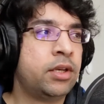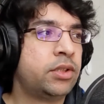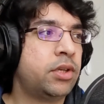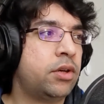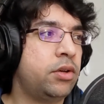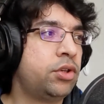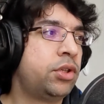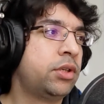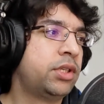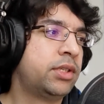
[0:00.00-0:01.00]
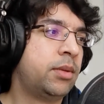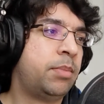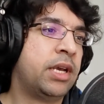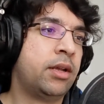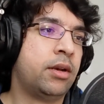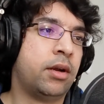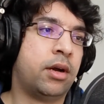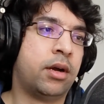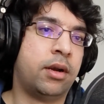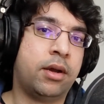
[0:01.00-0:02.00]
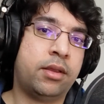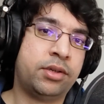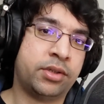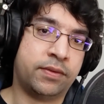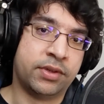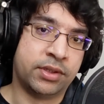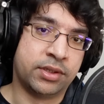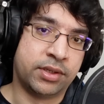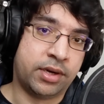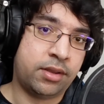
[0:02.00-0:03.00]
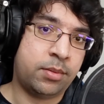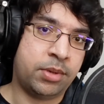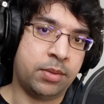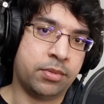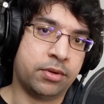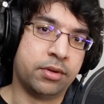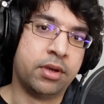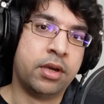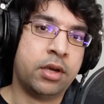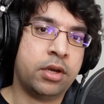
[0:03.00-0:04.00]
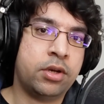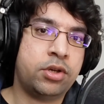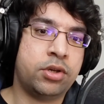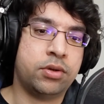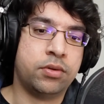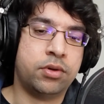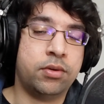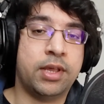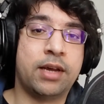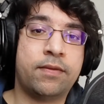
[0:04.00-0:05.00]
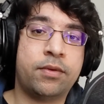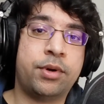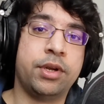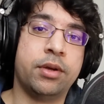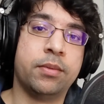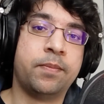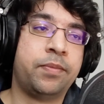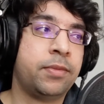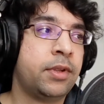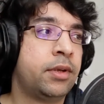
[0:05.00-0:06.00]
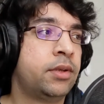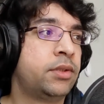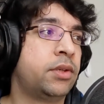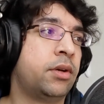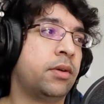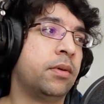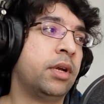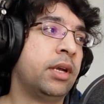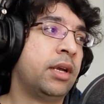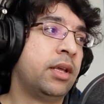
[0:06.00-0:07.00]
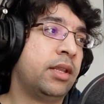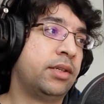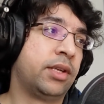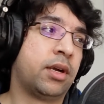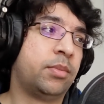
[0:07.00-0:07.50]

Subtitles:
So you should just depend on other services and other people to do that for you. So there's a